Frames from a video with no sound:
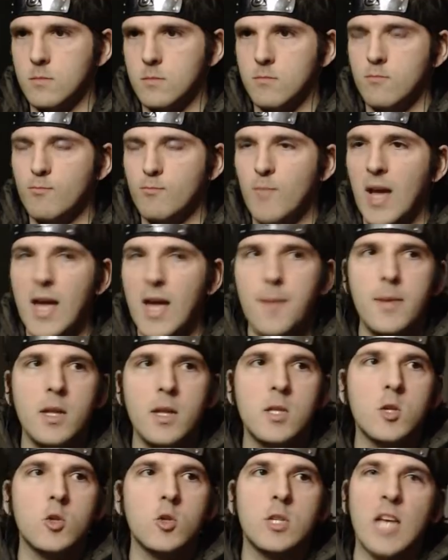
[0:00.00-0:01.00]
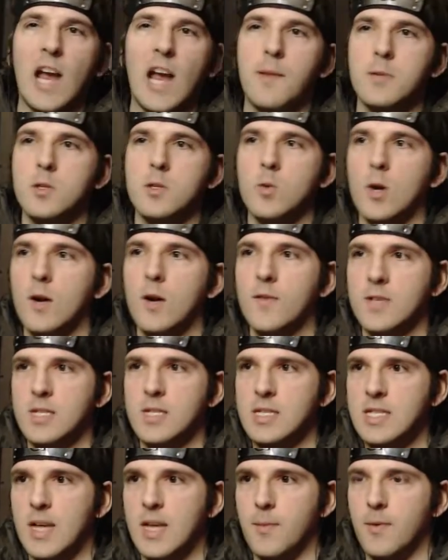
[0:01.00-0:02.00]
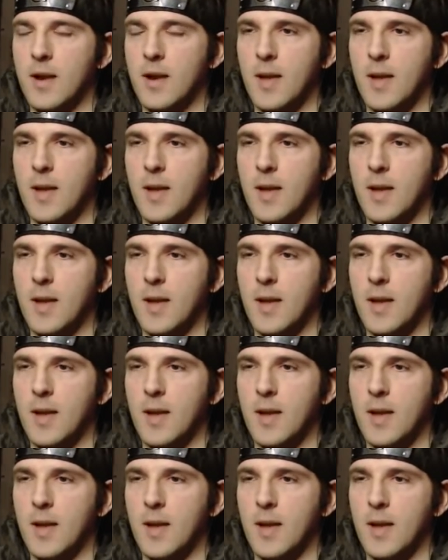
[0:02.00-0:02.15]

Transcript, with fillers: maybe do chapter twelve as a separate